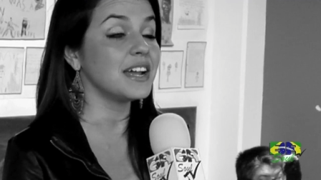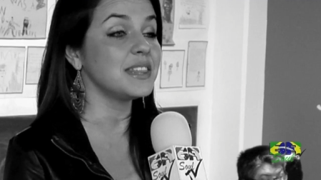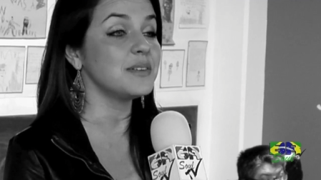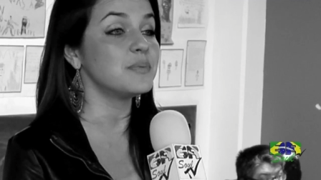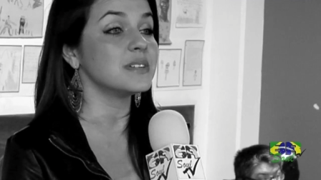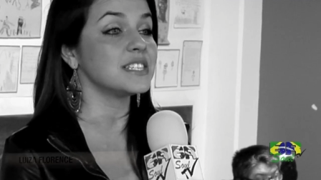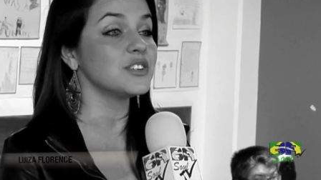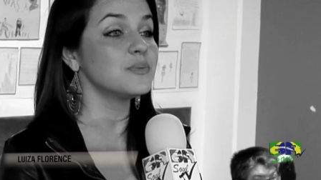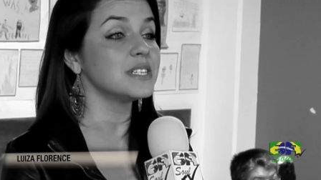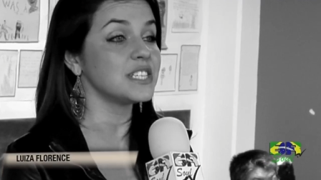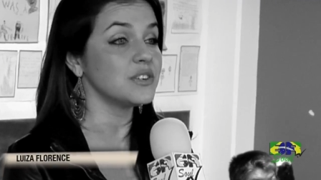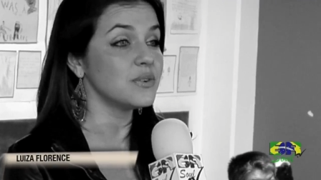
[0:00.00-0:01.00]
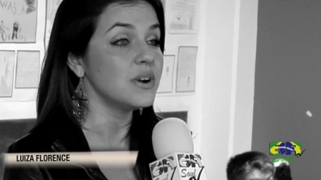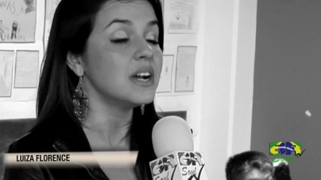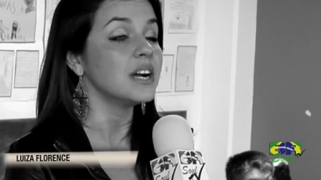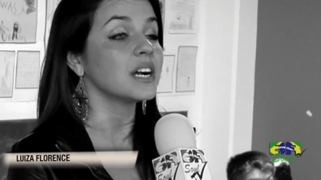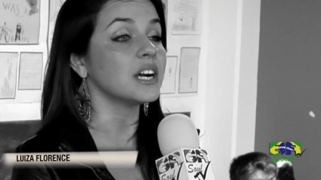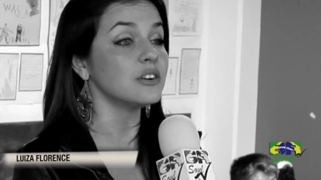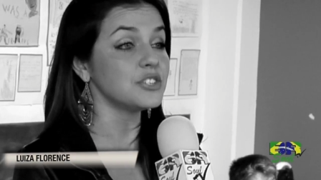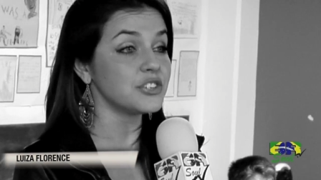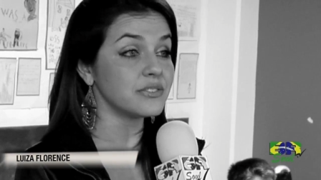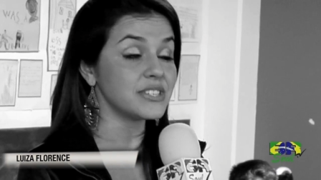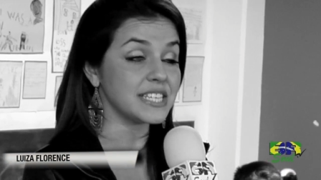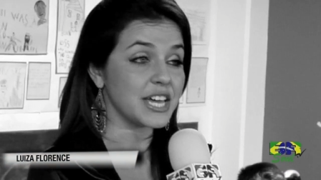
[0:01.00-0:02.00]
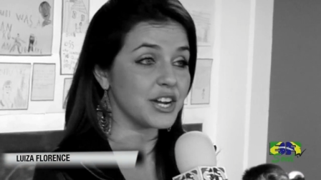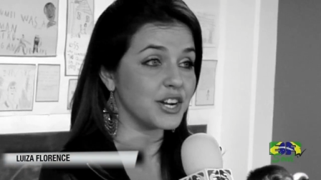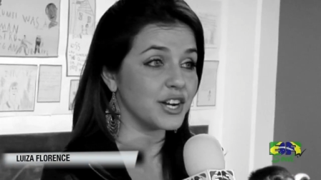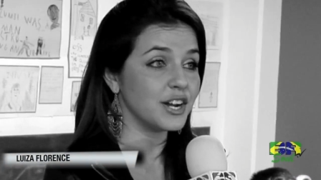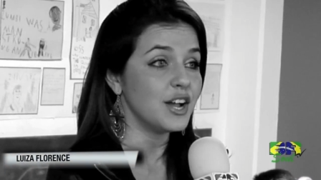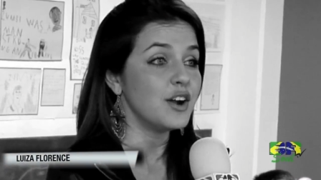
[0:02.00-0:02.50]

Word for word: are at the Brasil Brasil Cultural Center